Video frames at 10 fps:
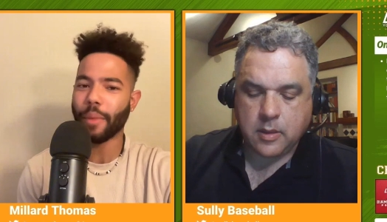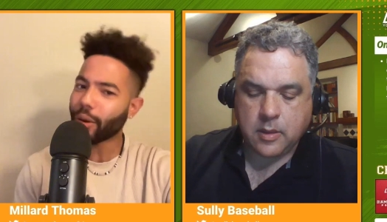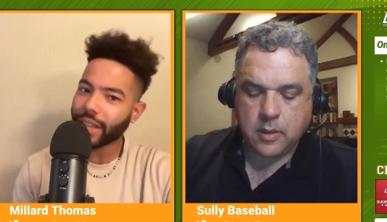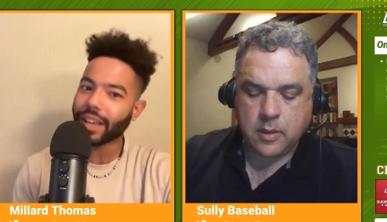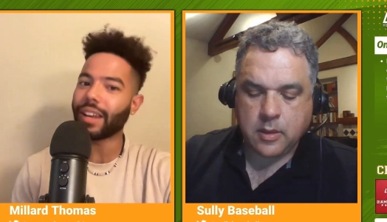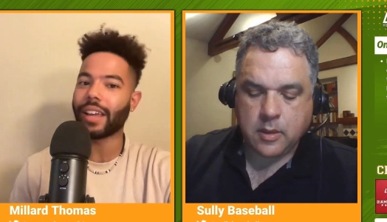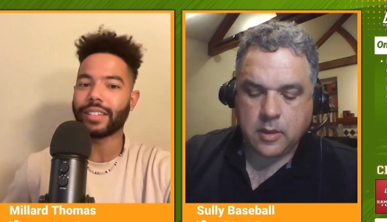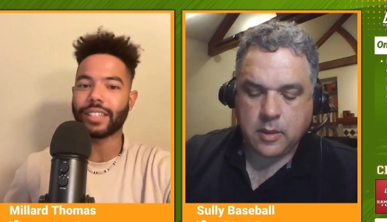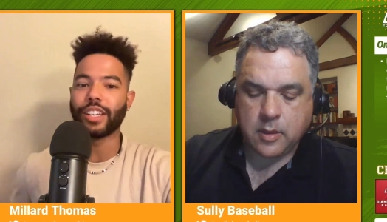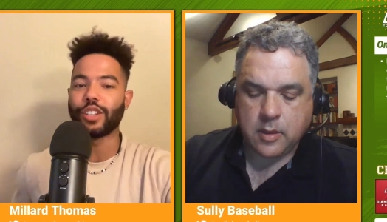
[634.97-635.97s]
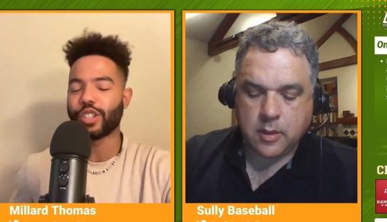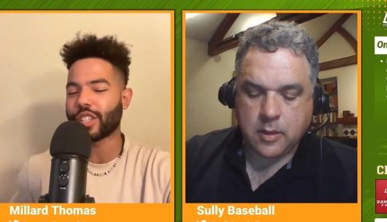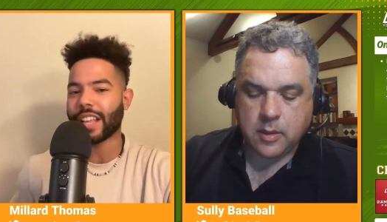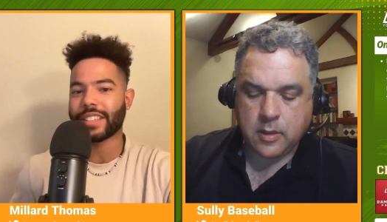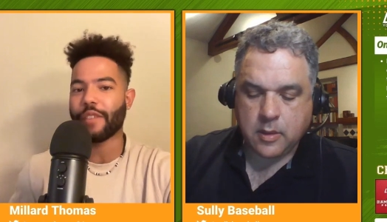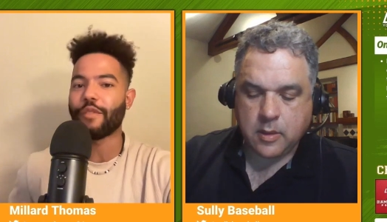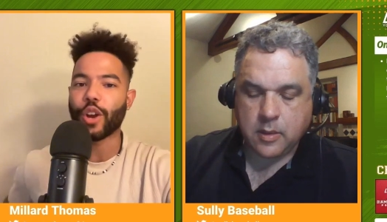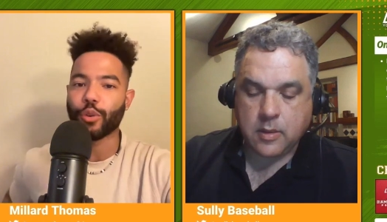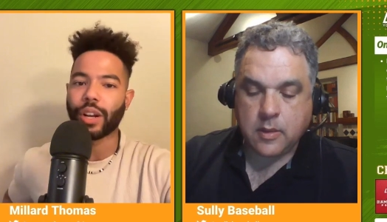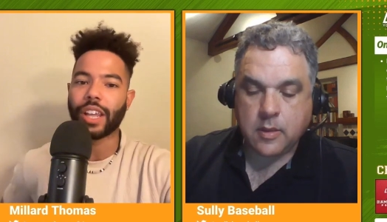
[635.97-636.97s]
Speaker 1: I would take a Lance Lynn just as a
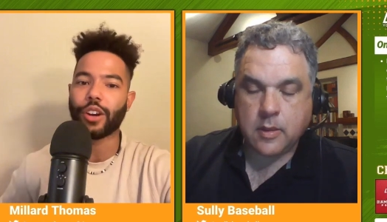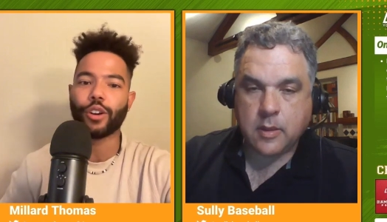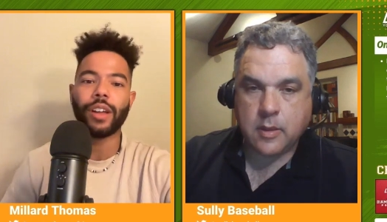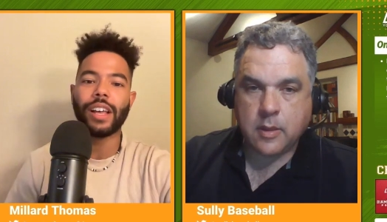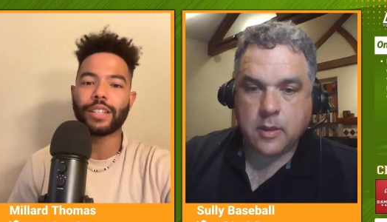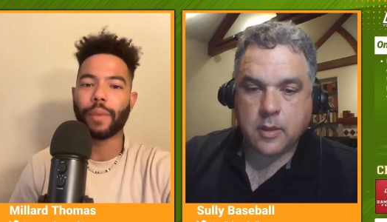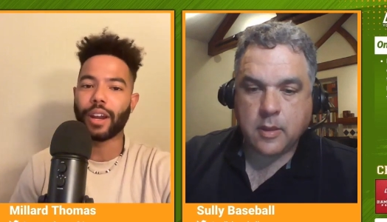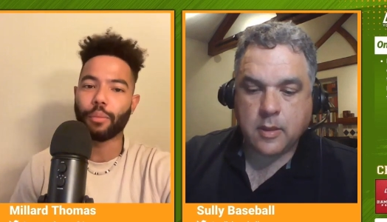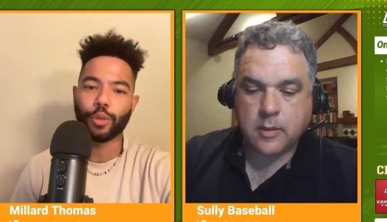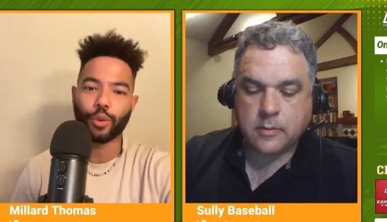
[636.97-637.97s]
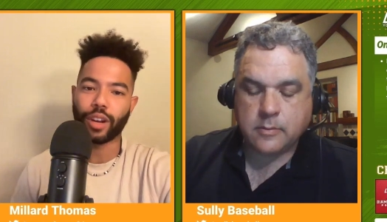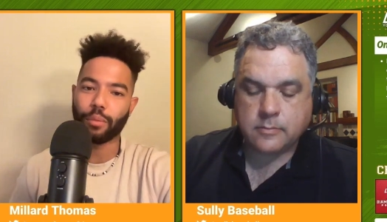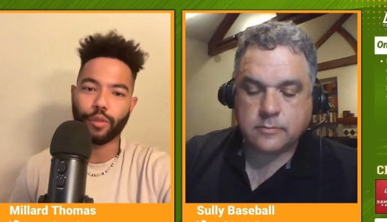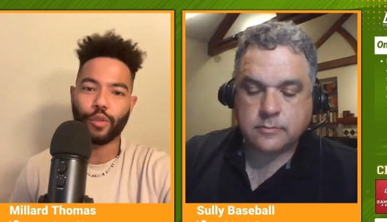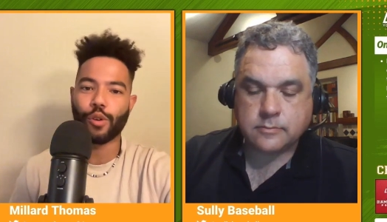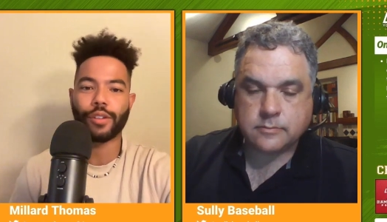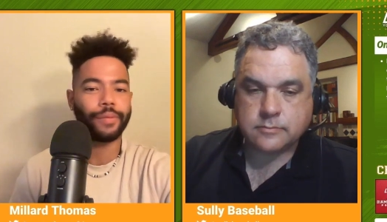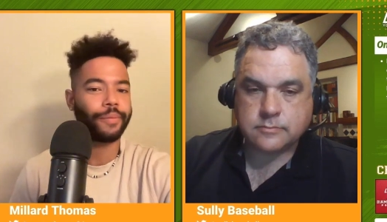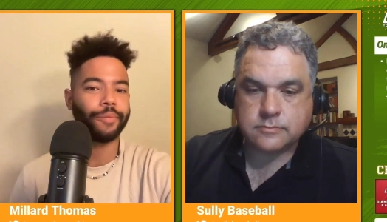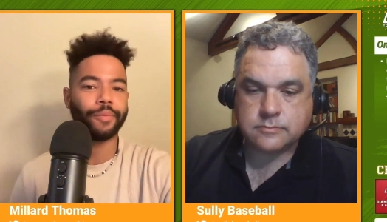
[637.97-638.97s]
veteran leader as my number three, number four.
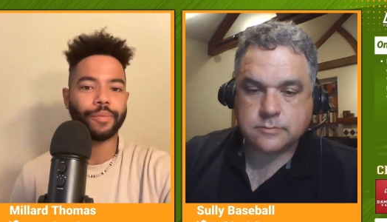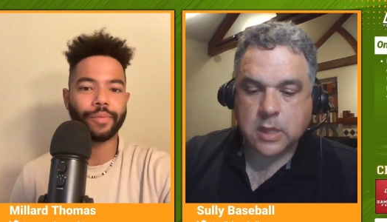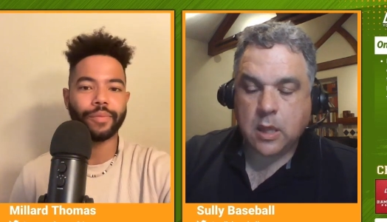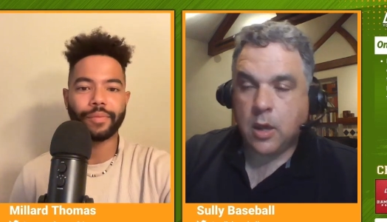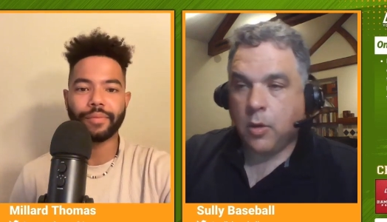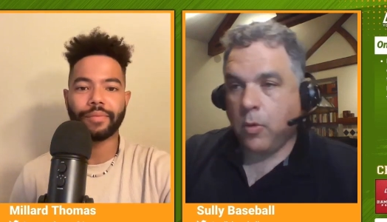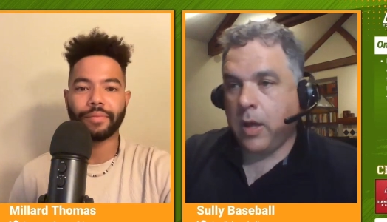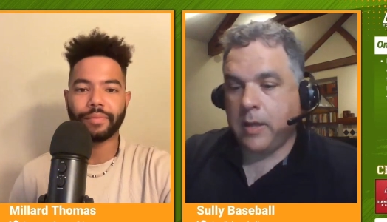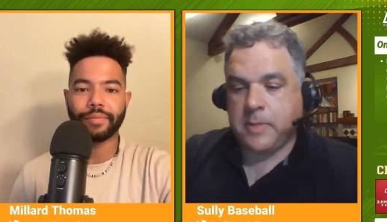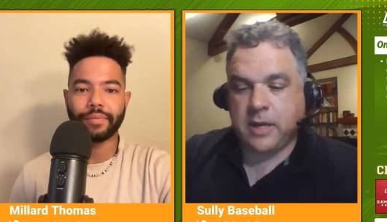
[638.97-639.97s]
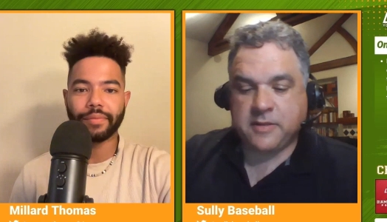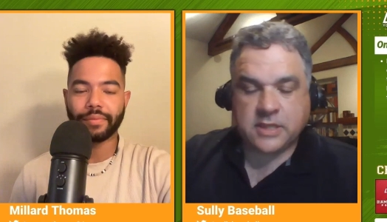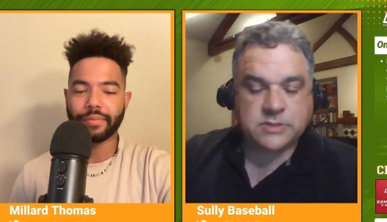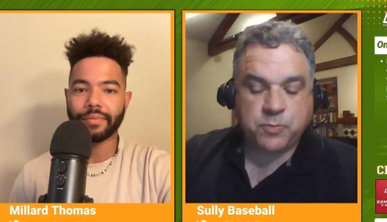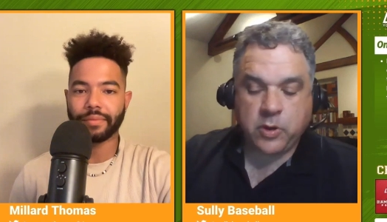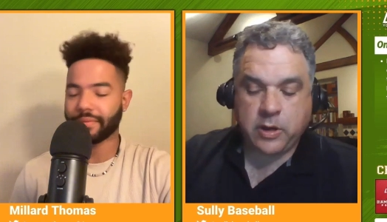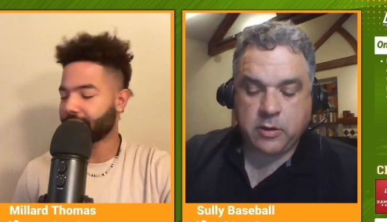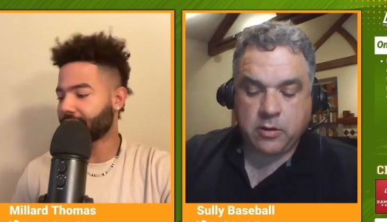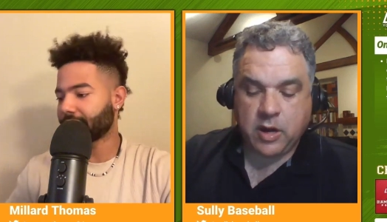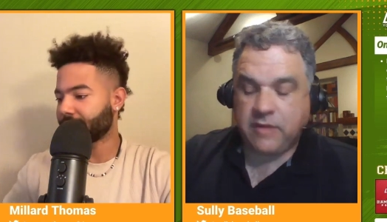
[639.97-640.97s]
Speaker 2: Well, I mean, at this point,
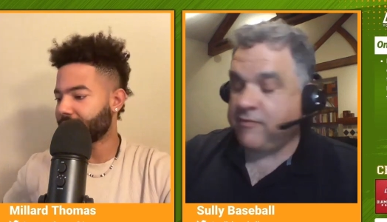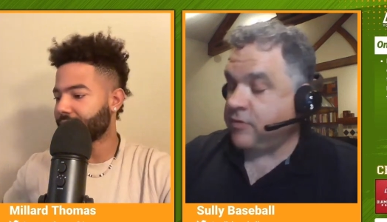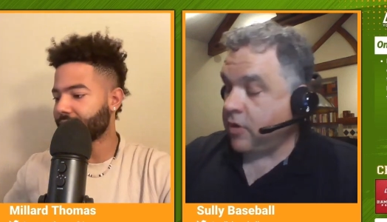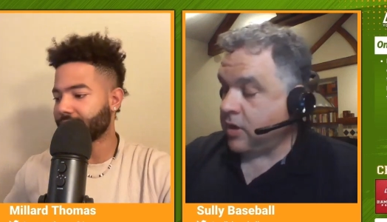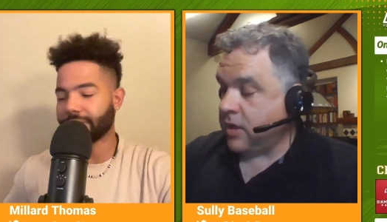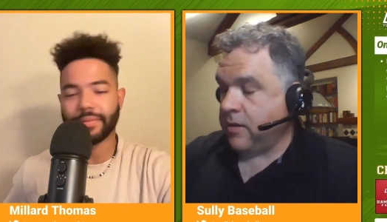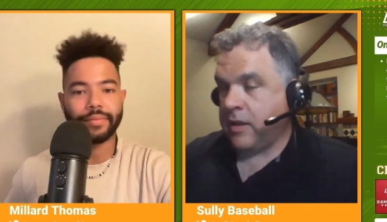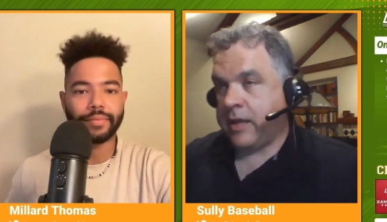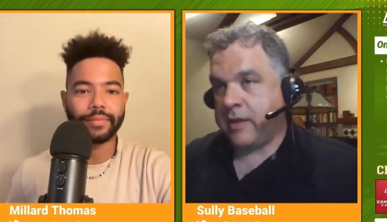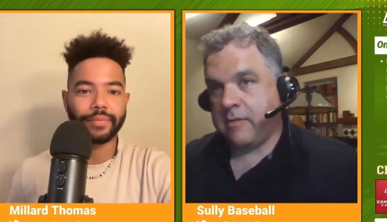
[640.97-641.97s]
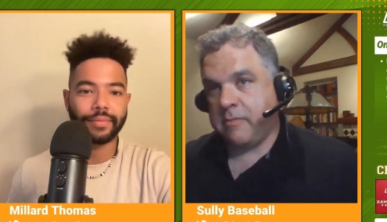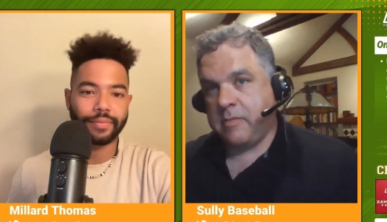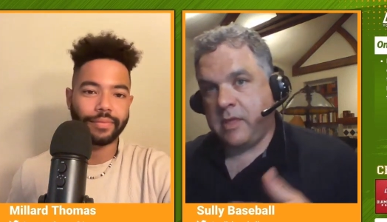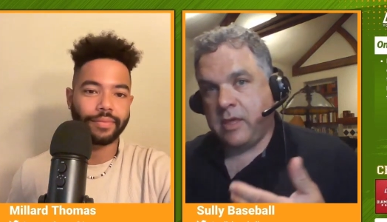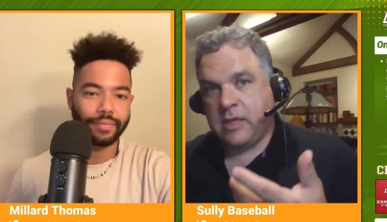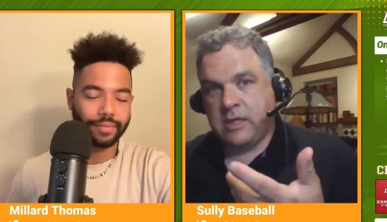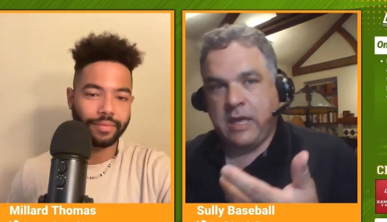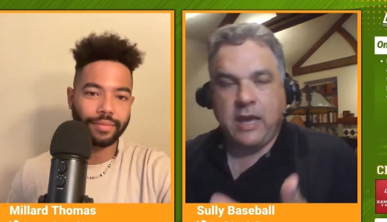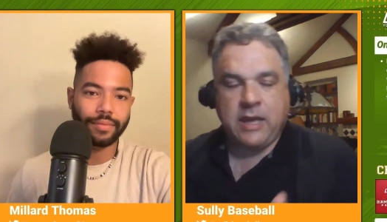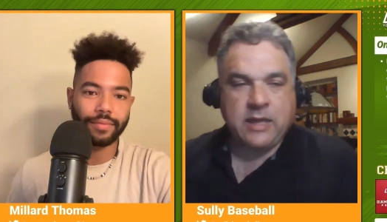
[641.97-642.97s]
you're not even talking like,
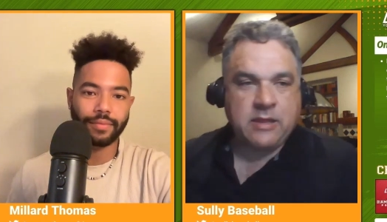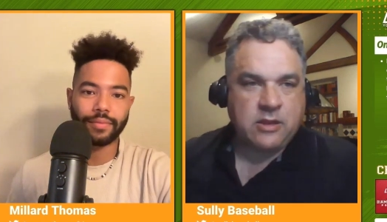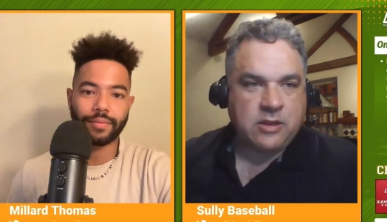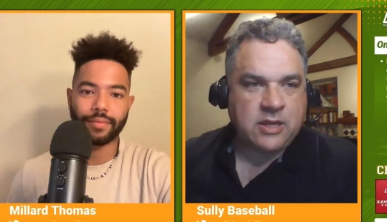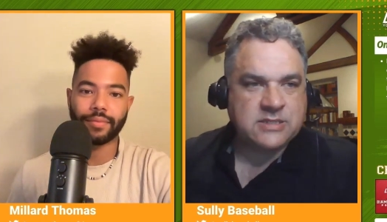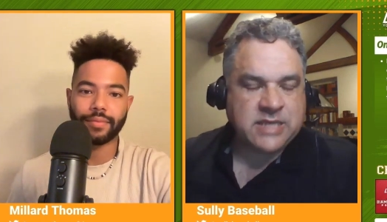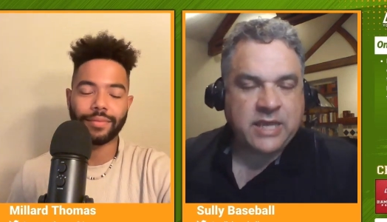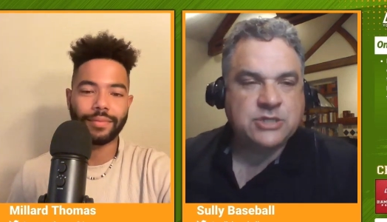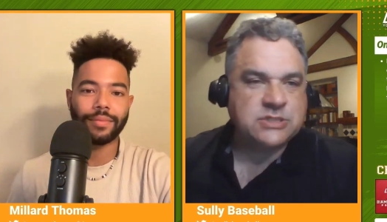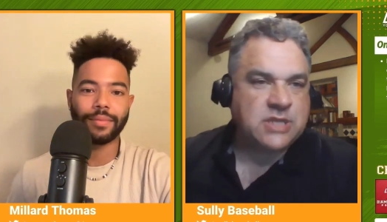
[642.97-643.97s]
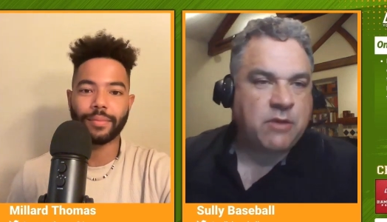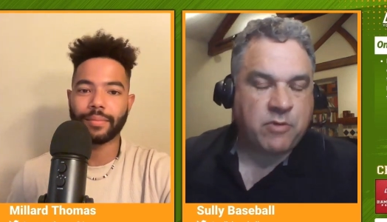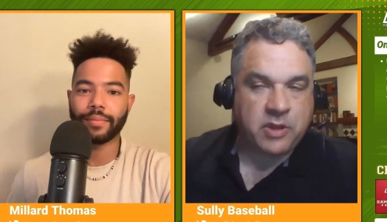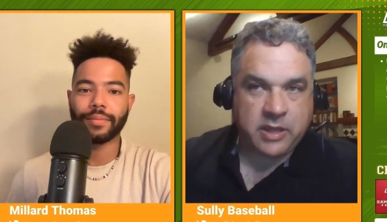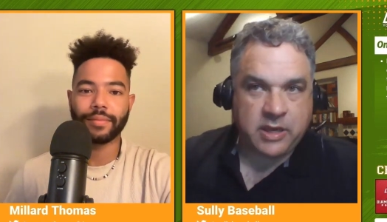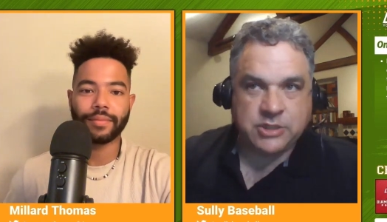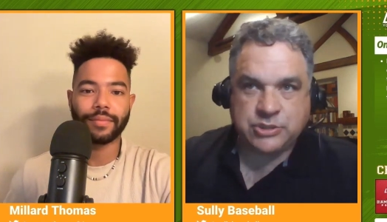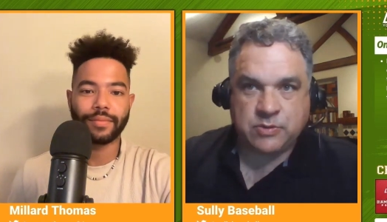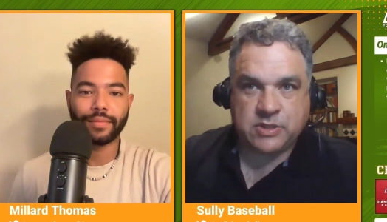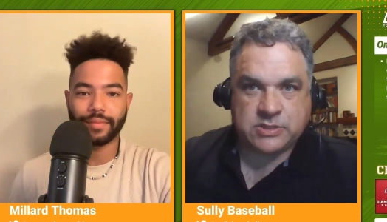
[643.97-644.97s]
yeah, his age is not really an
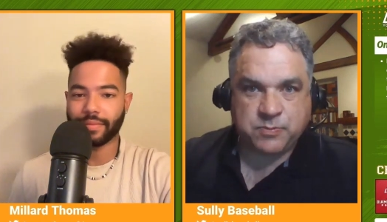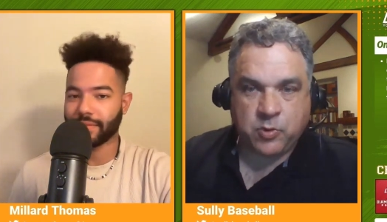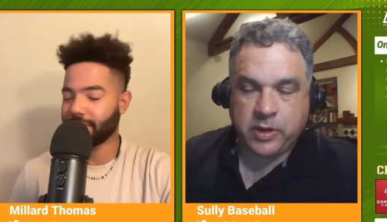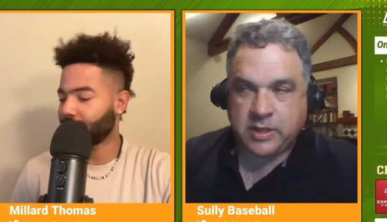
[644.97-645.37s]
issue at this point